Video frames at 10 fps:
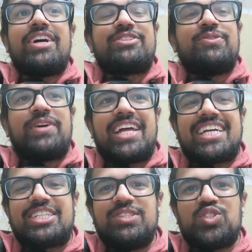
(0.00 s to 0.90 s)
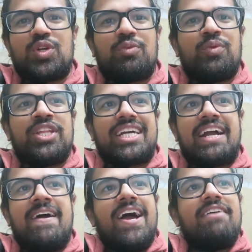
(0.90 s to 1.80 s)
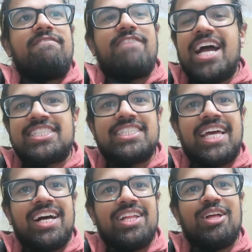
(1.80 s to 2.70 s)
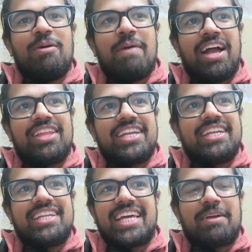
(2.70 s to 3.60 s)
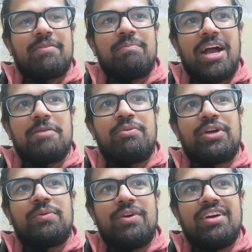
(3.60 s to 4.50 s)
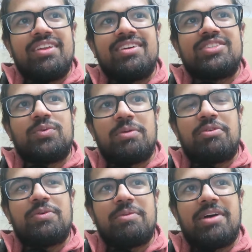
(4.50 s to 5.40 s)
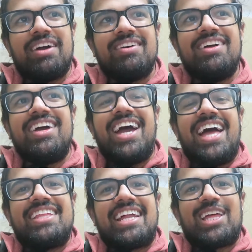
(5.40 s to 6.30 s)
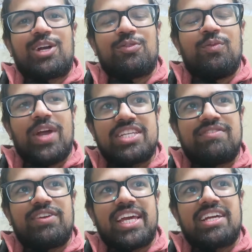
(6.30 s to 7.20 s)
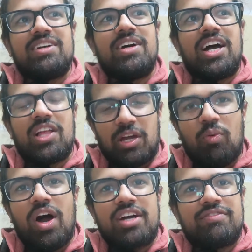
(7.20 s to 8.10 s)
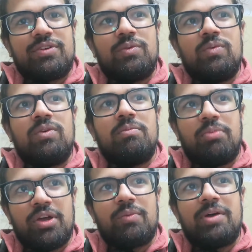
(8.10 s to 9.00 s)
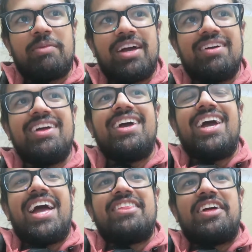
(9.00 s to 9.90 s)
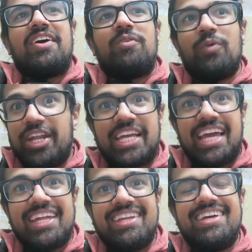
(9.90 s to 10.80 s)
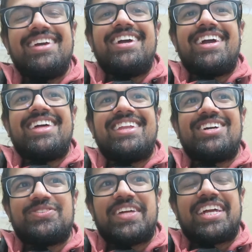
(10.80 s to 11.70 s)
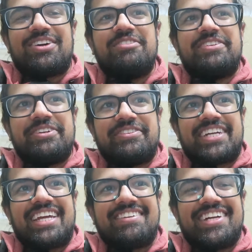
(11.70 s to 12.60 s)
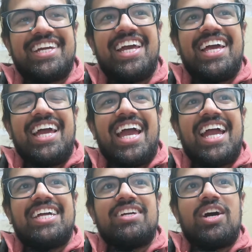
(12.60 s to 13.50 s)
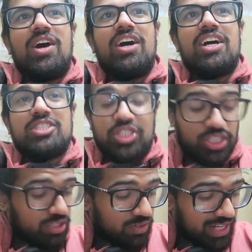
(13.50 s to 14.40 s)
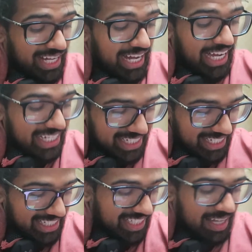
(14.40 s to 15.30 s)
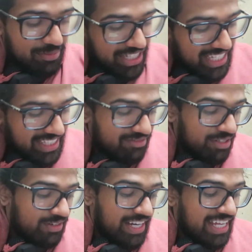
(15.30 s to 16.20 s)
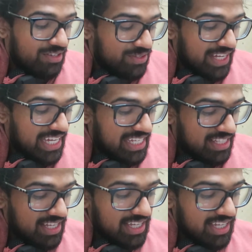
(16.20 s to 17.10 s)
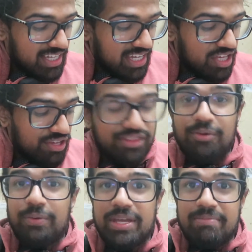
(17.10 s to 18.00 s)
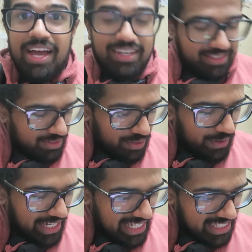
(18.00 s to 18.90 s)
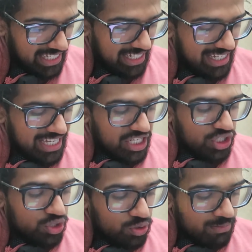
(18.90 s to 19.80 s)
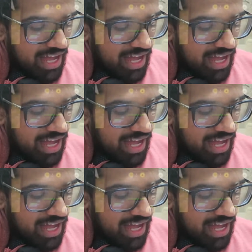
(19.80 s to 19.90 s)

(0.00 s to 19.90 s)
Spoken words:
so what I like to do is I run like fast as hell, a mile and like a mile 0.1, so 1.1 mile, and then I like rest for like, I'll like walk for 0.1 mile, and then I'll run again, and I'll do that like over and over again, right? And so I'm looking at the photo right now, so I get to 3 miles, no, I get to like 2